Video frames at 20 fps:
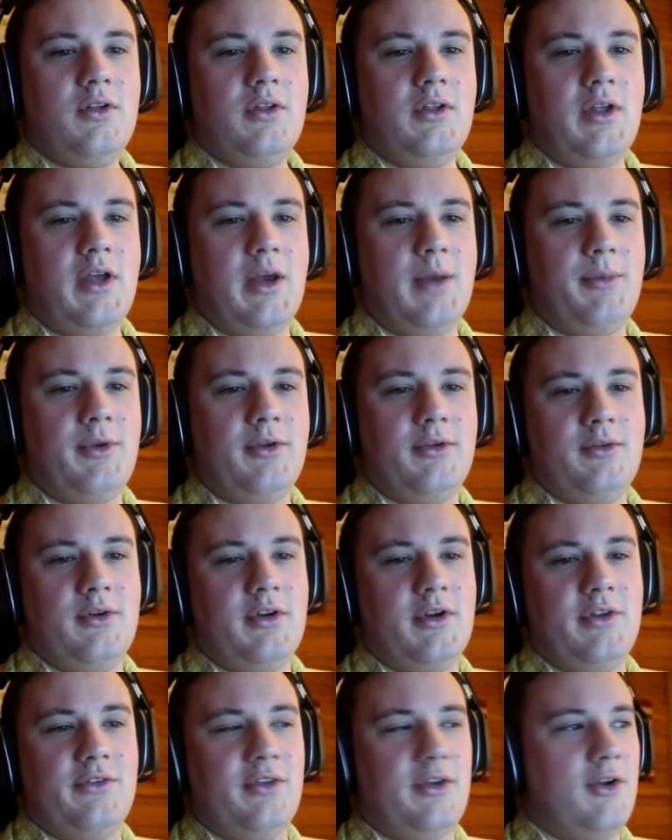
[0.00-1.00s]
Yeah,
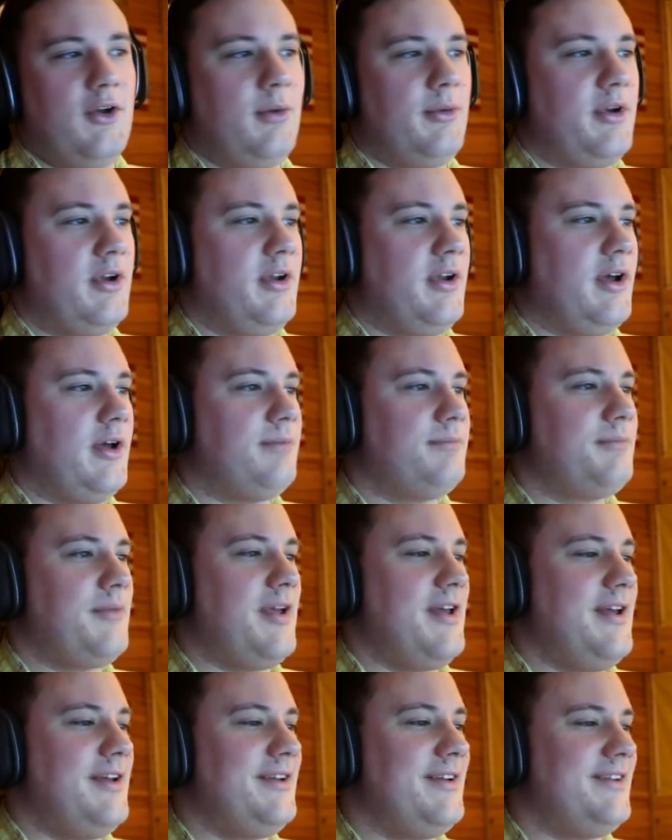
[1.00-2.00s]
you're gonna send home. You're gonna
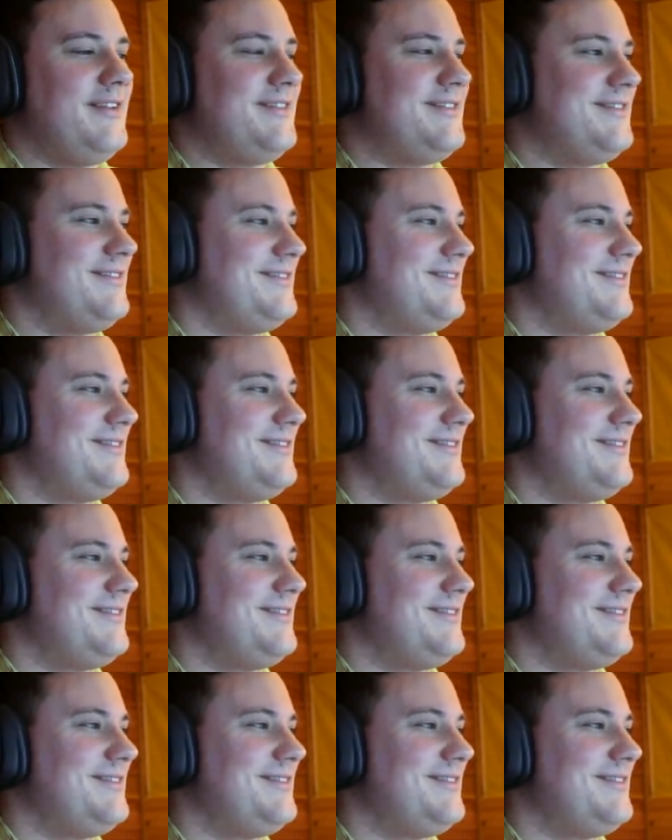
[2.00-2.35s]
die.